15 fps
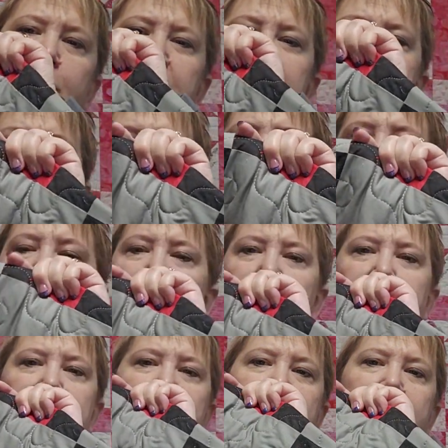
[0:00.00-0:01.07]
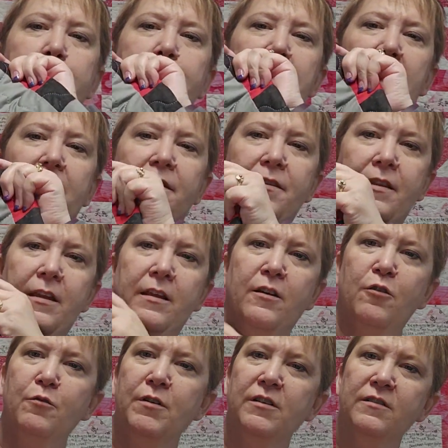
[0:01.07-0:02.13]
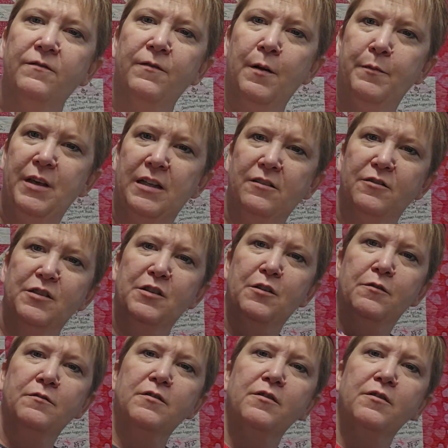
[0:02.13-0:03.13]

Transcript: we saw the Beth quilt from Yellowstone.